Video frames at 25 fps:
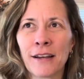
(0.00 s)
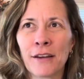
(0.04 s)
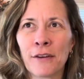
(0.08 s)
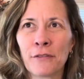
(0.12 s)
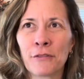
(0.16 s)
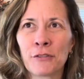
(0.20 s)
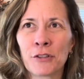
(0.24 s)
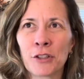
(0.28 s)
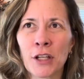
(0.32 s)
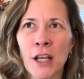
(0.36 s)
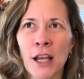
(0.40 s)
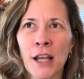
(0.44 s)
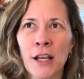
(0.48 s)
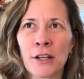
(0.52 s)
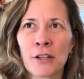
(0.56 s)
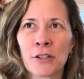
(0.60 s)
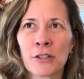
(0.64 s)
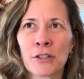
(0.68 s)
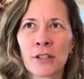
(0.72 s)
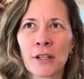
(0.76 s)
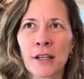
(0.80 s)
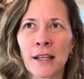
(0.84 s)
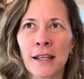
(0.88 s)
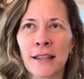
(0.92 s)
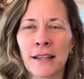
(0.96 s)

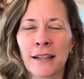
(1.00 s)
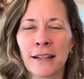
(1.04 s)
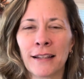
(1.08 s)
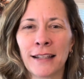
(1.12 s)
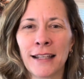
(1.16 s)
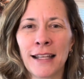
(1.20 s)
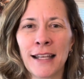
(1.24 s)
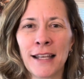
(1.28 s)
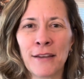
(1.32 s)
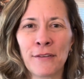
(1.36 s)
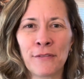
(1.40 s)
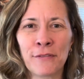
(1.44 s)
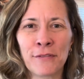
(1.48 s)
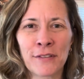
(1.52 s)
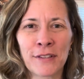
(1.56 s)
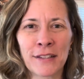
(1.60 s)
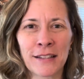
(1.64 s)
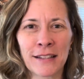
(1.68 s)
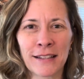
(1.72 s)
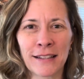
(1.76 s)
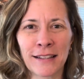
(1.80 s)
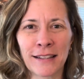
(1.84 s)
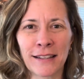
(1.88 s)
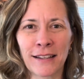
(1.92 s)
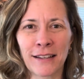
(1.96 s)
change in the
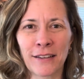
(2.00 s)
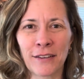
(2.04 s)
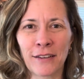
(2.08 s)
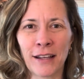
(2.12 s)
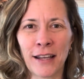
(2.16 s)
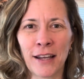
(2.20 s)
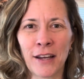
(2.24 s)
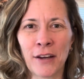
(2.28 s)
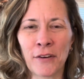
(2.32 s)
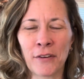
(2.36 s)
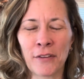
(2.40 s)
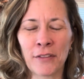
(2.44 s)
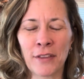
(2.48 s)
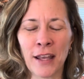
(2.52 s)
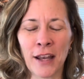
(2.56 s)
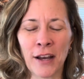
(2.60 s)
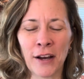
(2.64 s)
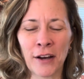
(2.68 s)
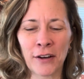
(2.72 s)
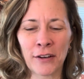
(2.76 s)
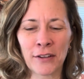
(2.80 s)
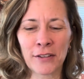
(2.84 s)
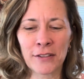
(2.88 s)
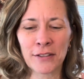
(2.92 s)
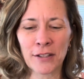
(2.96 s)
leaves here and
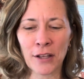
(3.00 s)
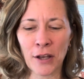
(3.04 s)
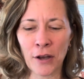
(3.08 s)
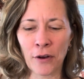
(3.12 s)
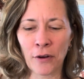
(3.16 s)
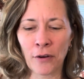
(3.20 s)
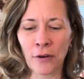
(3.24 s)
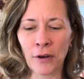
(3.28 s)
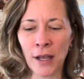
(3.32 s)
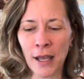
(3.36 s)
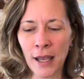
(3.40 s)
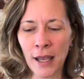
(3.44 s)
there. So